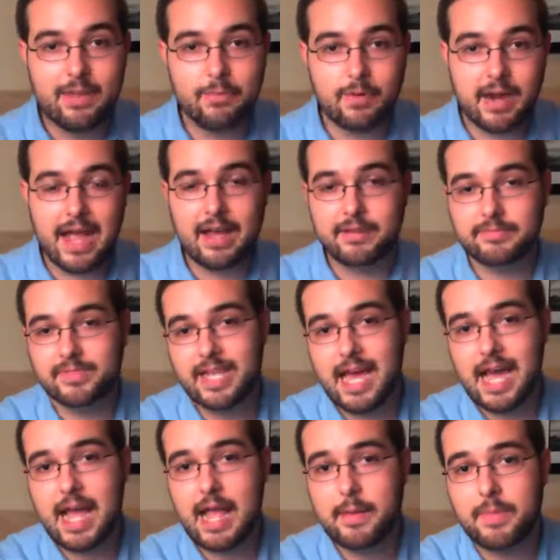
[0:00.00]
We're out of
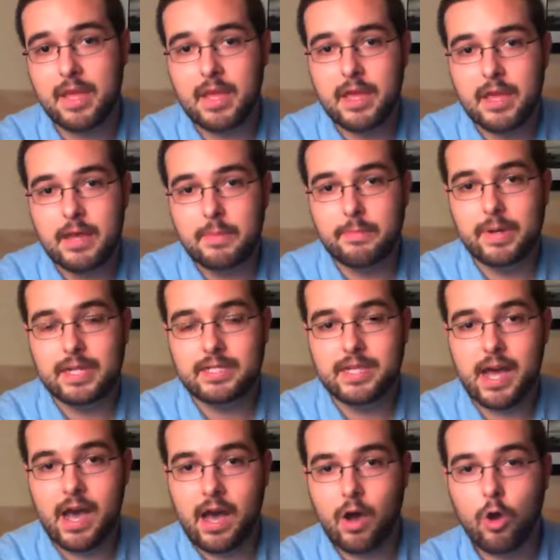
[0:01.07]
time, but
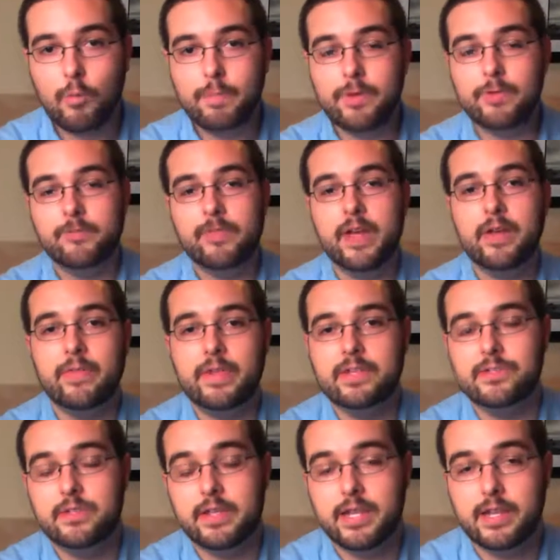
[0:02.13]
I hope you found
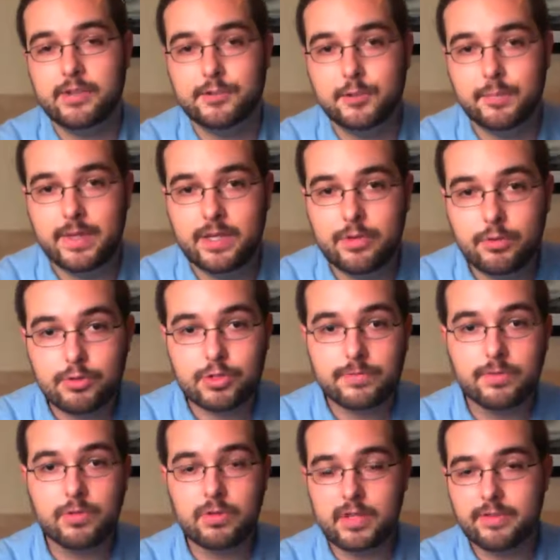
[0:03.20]
these things to be
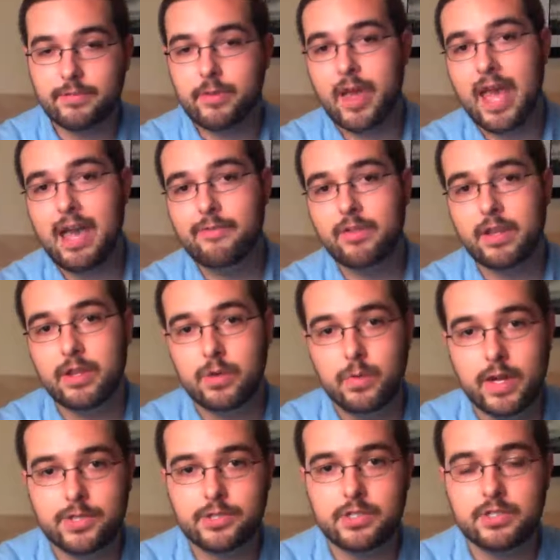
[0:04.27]
useful. If you have any
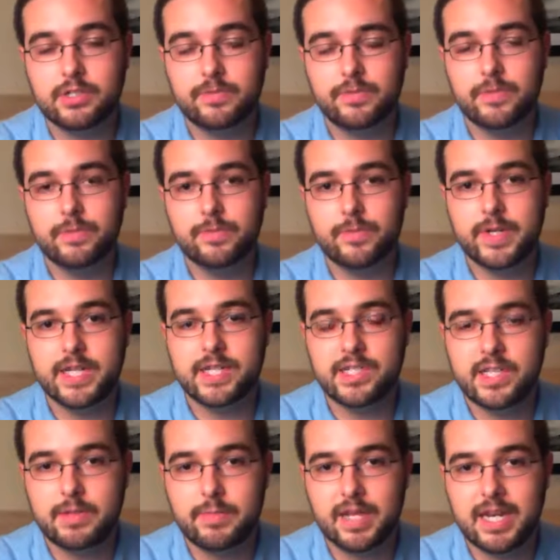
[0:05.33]
questions, feel free to
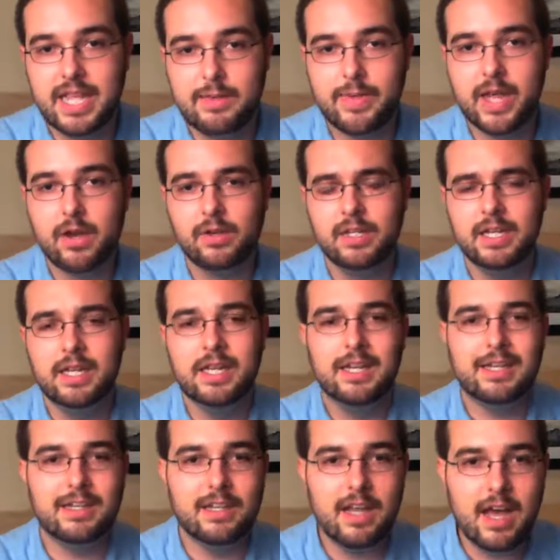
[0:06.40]
send me an email.
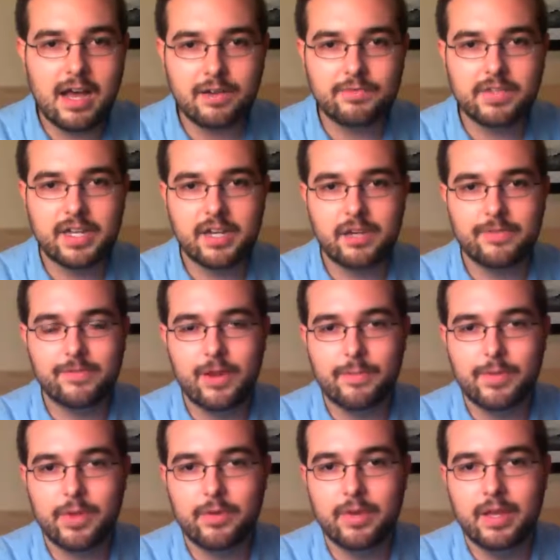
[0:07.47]
I'd love to hear from
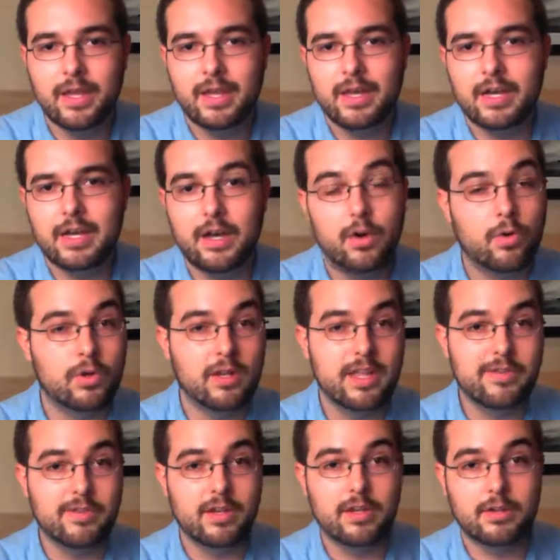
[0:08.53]
you, or
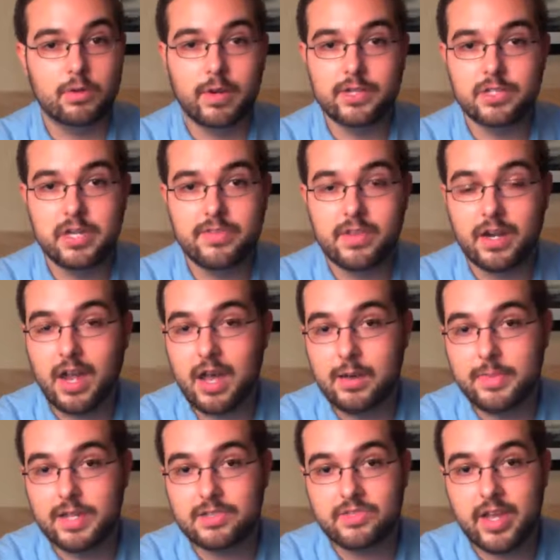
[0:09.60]
leave a question in the
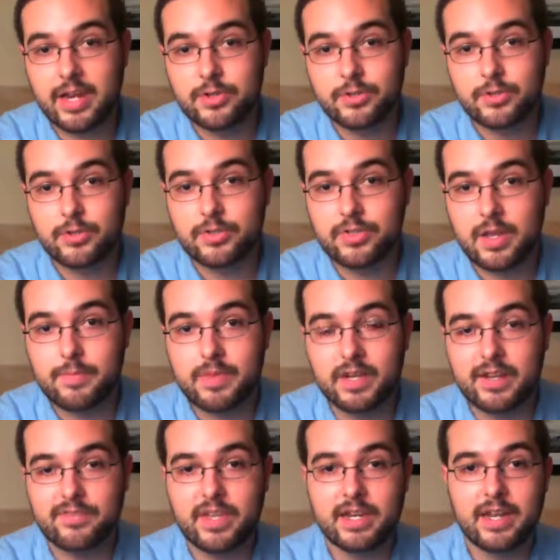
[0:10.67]
comment section or
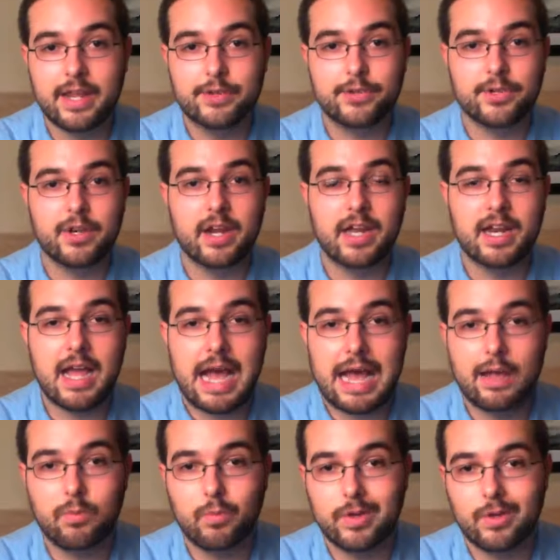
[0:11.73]
something of that nature, and
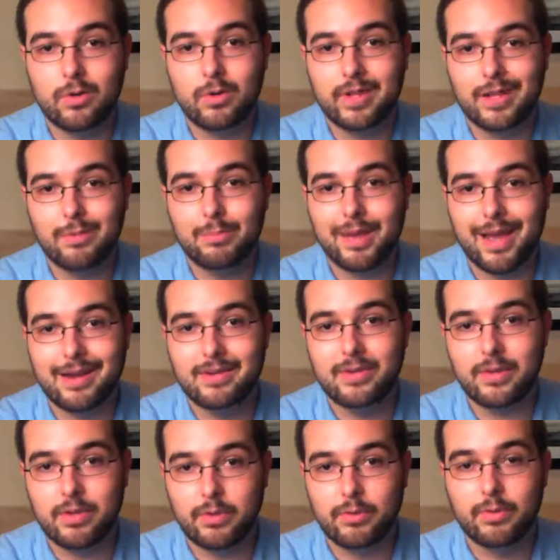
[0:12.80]
I will get back to
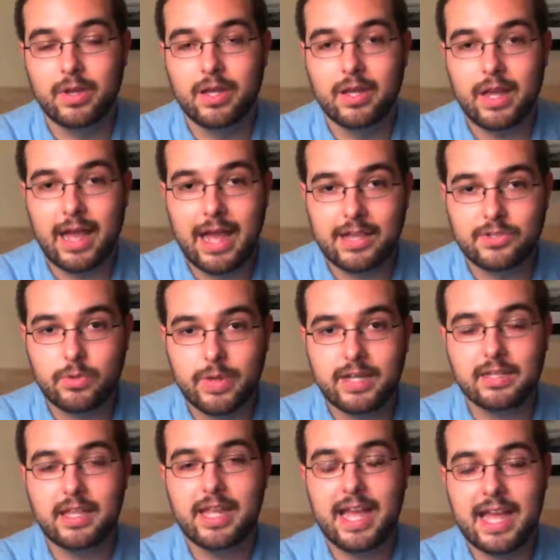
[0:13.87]
you as
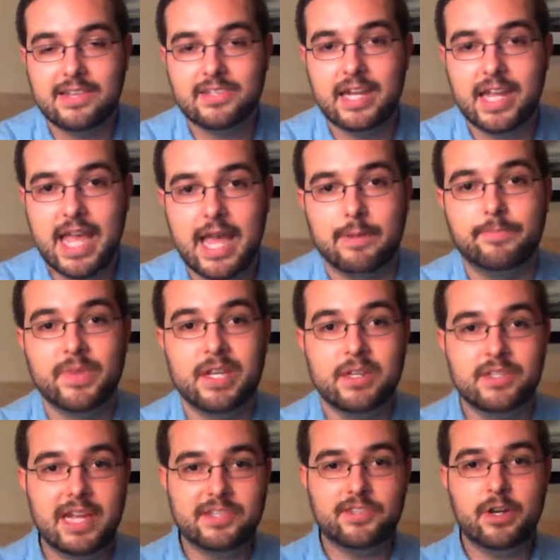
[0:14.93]
quickly as I can.
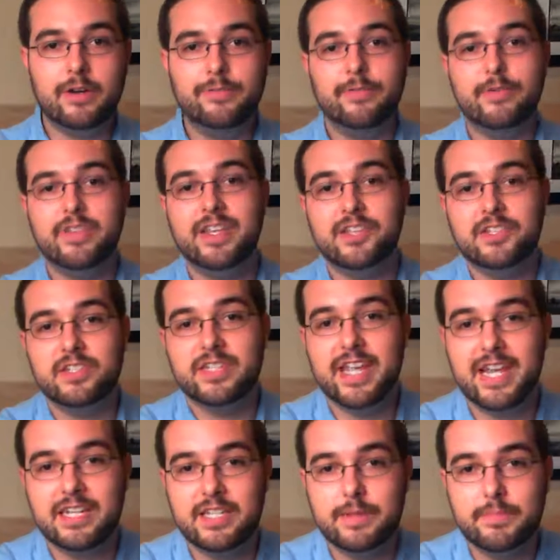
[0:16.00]
That's all for this
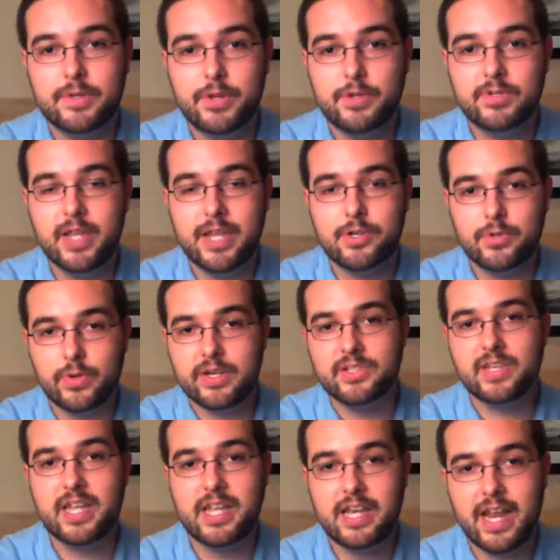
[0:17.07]
Tech Tip Tuesday. Join us
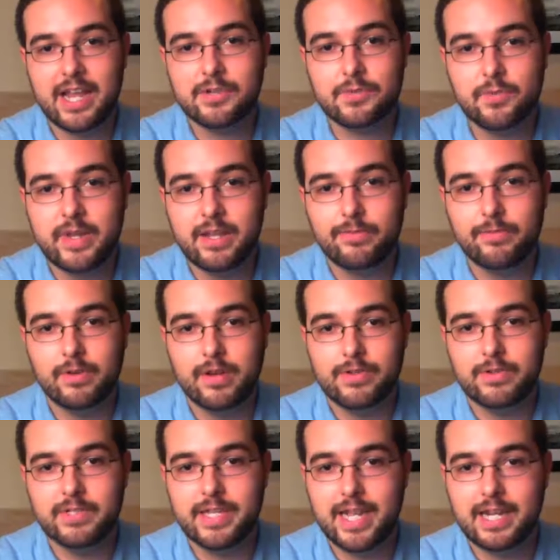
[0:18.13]
again next week for
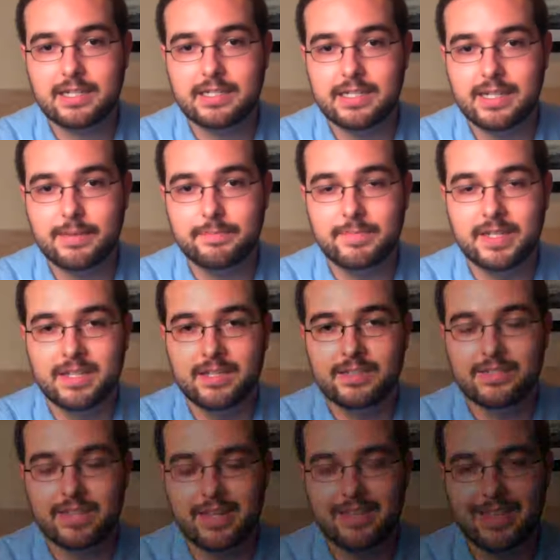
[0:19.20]
another Tech Tip.
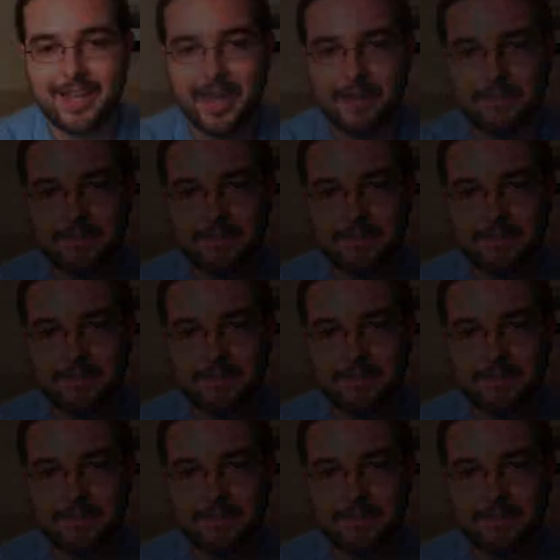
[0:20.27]
See you then.